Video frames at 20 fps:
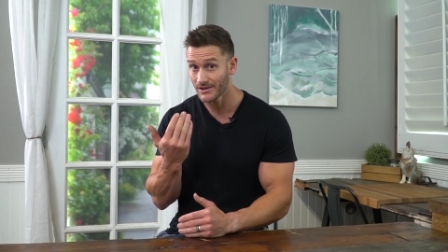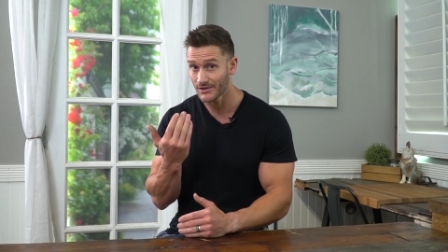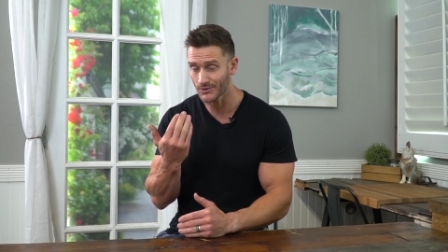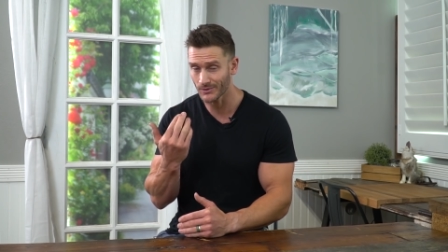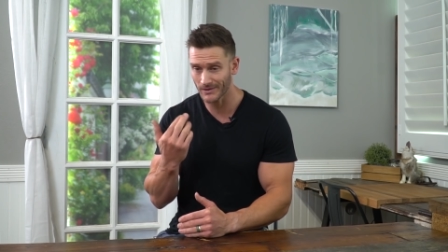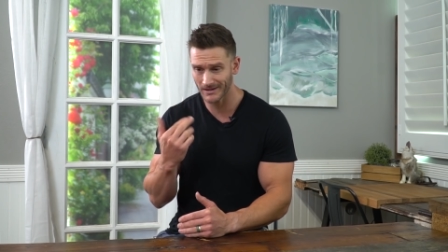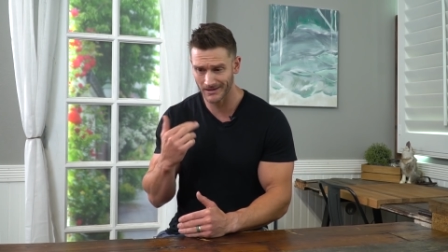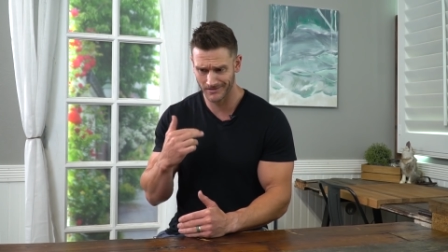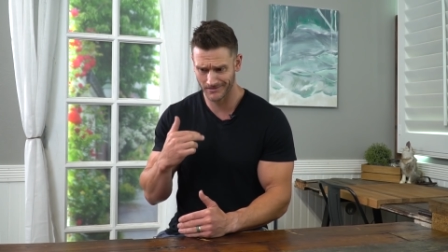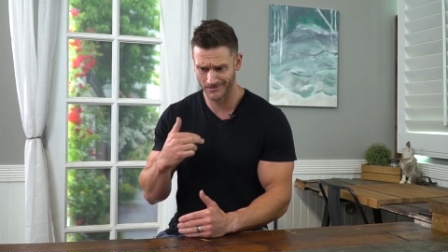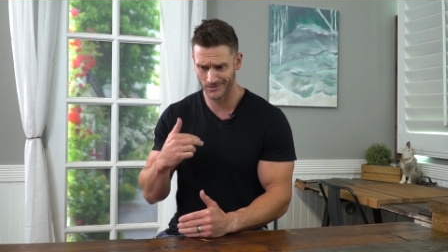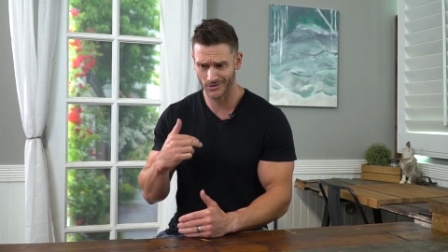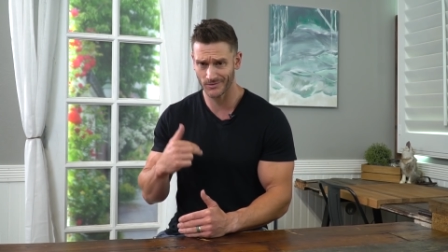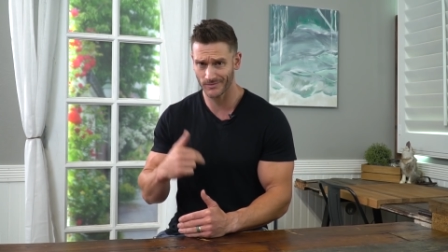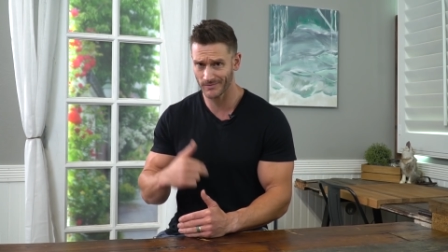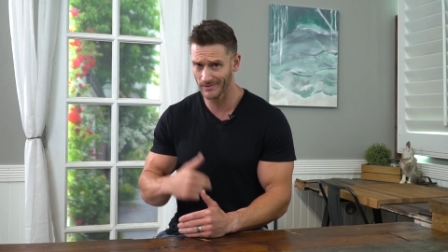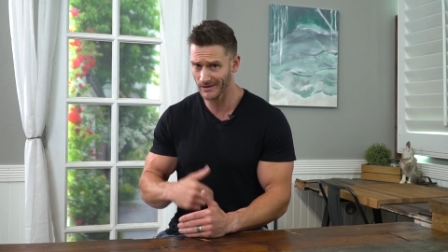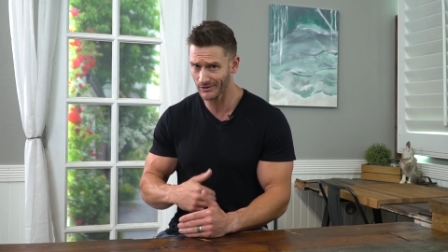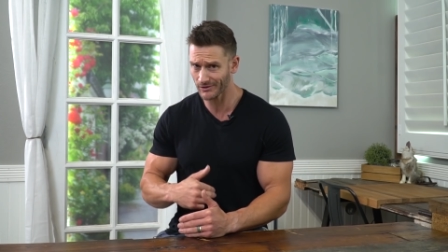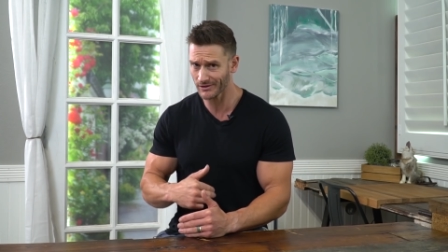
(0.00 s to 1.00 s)
So it
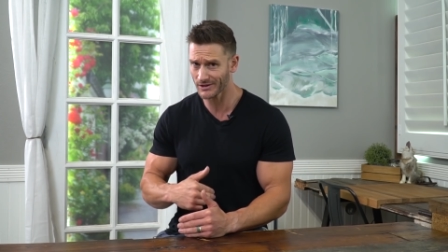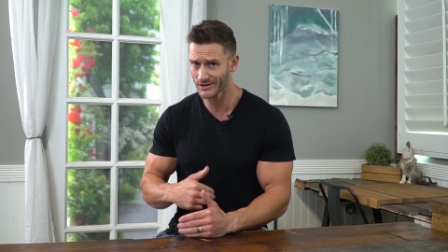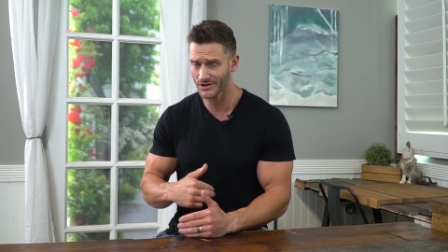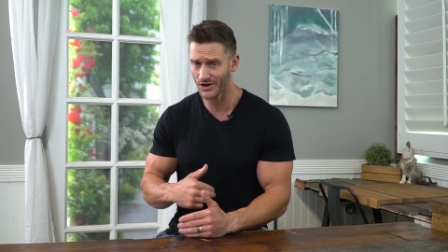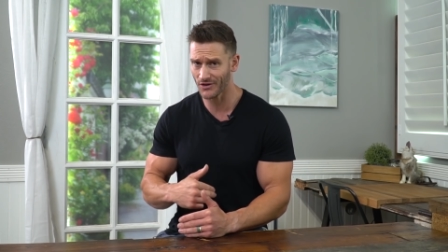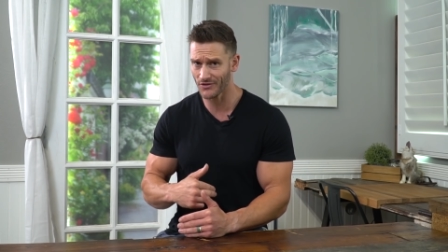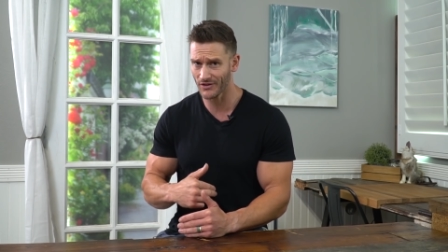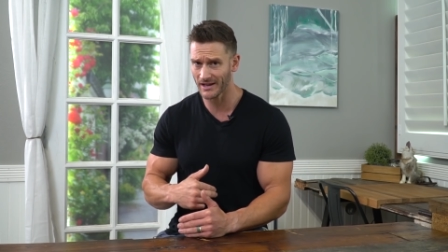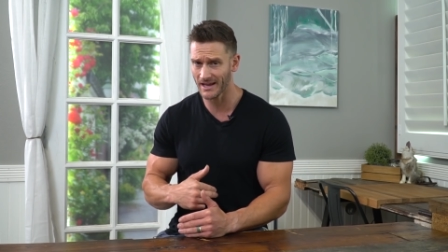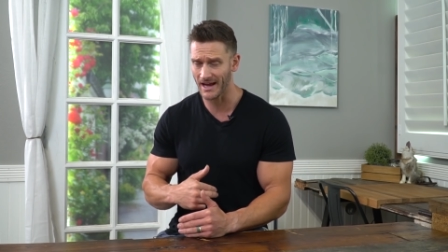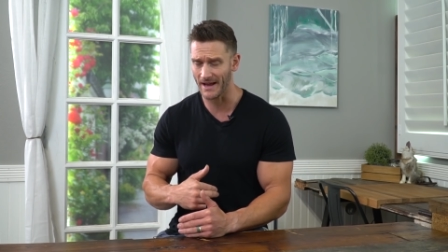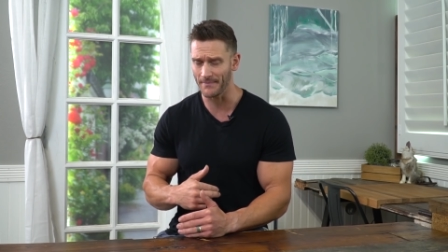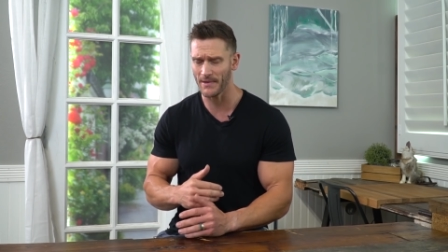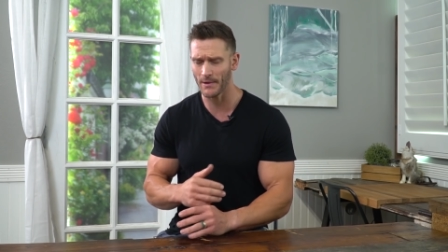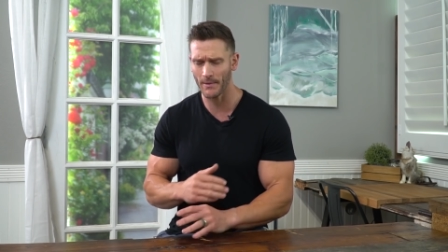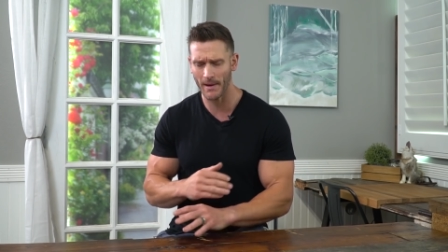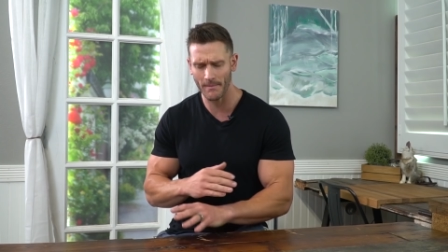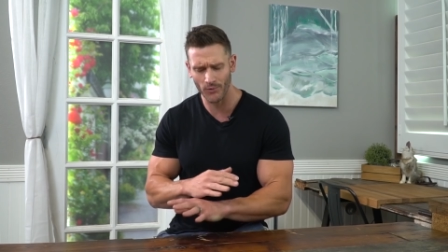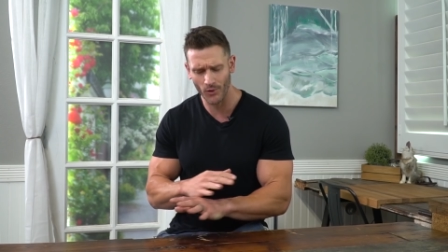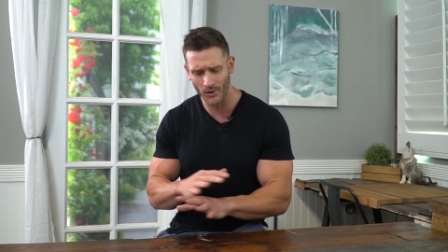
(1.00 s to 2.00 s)
could literally start in the gut.
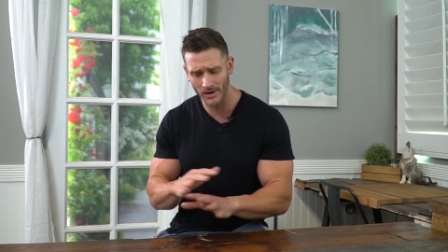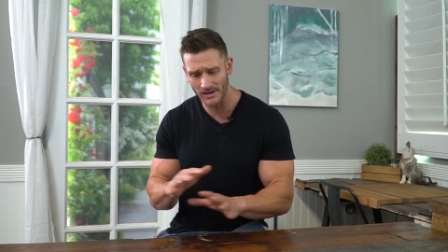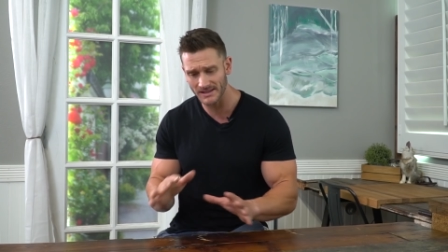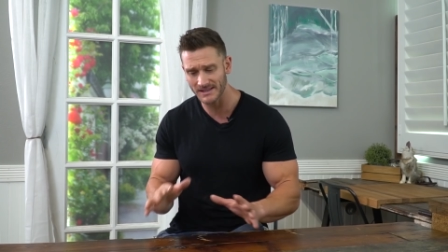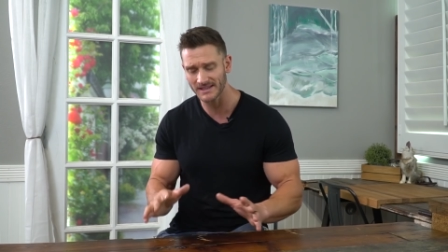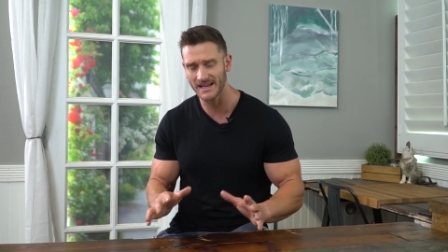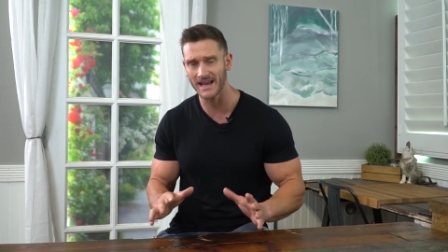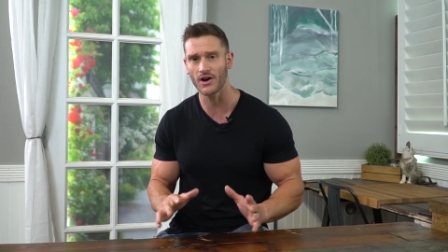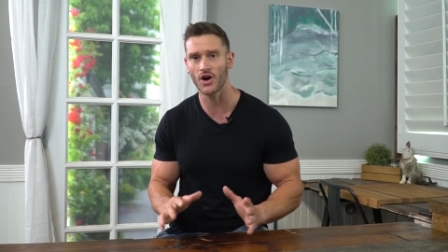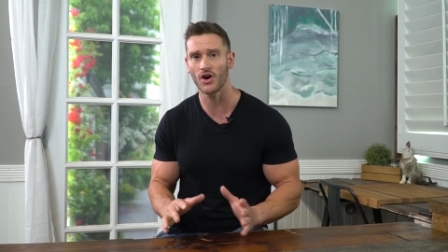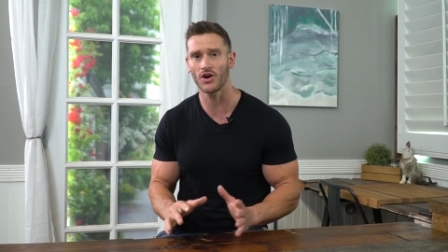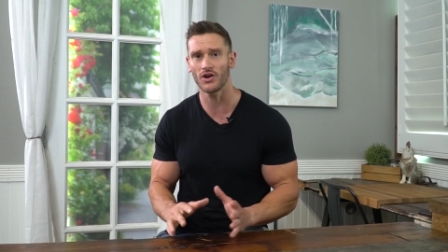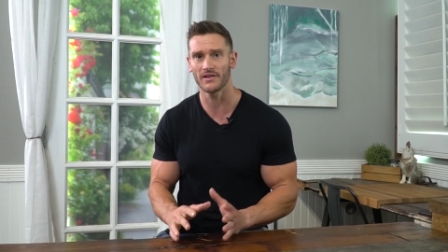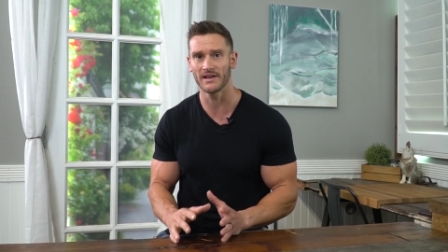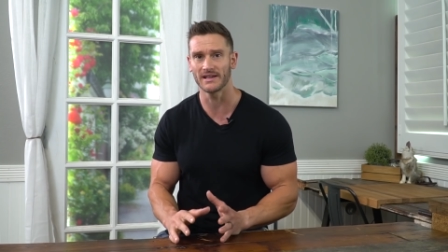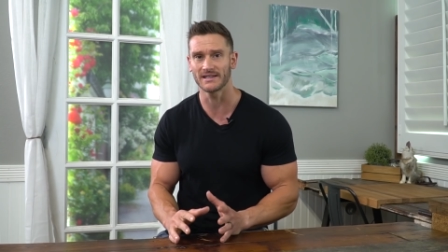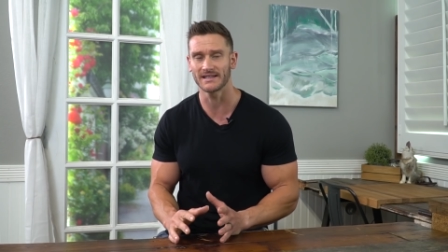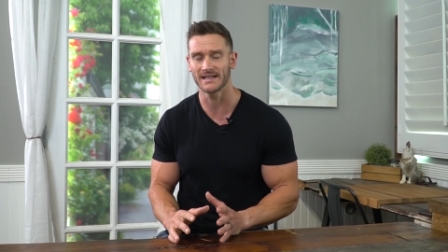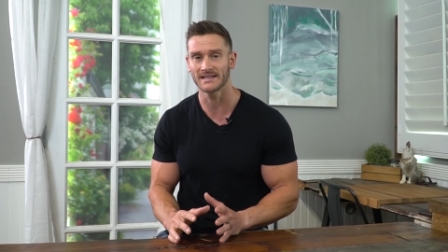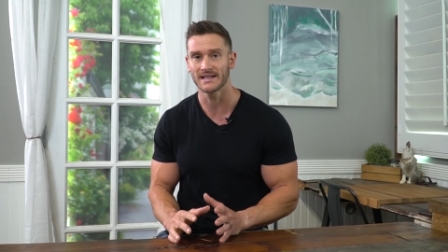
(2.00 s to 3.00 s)
Now, my point in saying all of
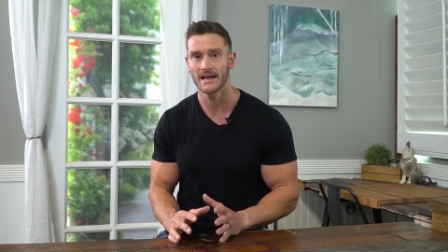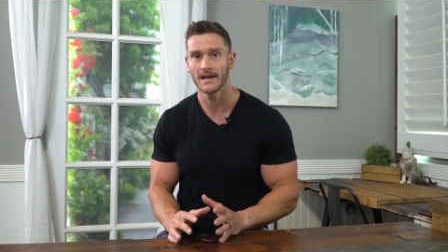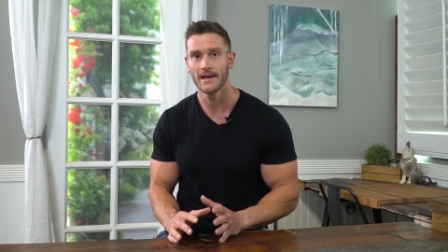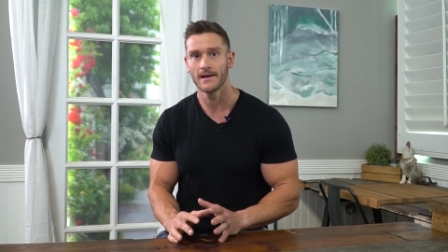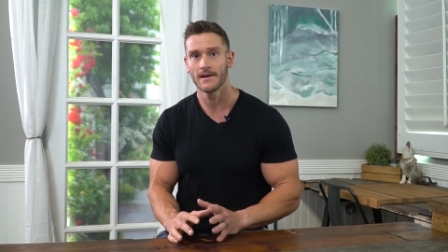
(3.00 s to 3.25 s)
this is